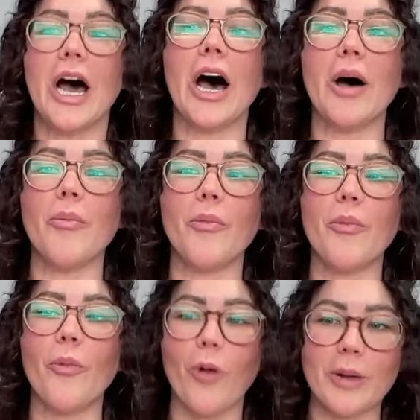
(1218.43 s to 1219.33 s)

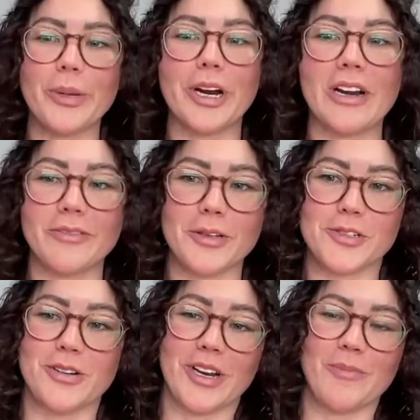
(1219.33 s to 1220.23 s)
Um, one PR
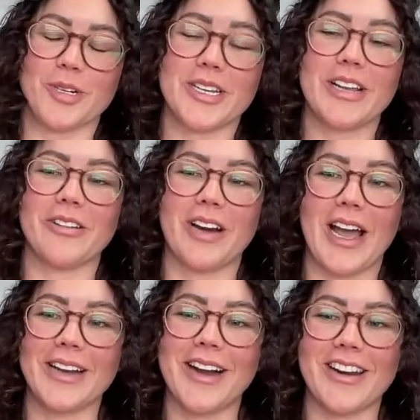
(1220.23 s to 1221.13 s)
influencer in particular
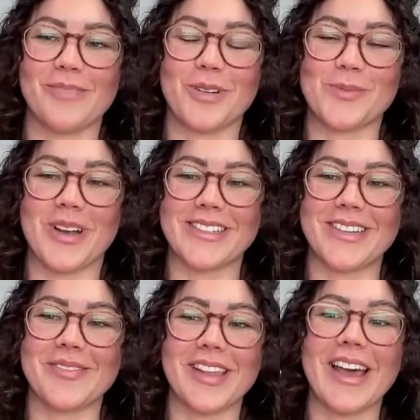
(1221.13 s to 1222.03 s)
had kind of the
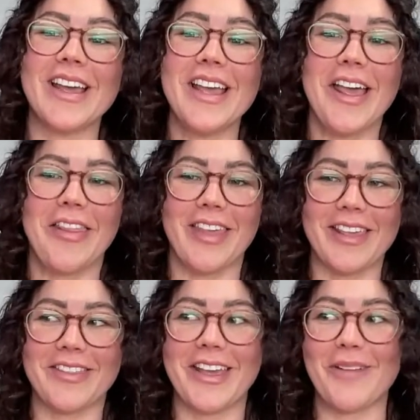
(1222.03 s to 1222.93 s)
perspective that
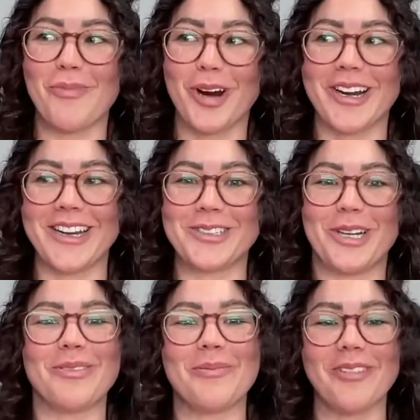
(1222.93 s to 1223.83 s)
they think marketing
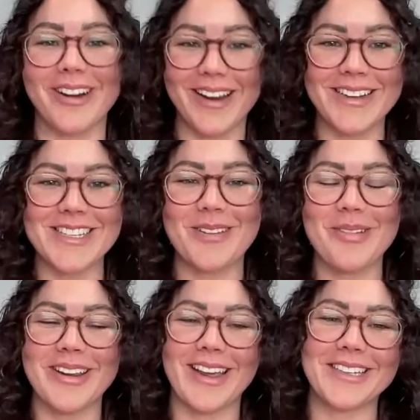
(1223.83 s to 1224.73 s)
should report into
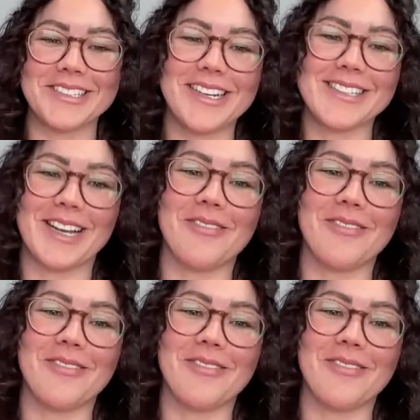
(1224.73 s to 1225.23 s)
communications.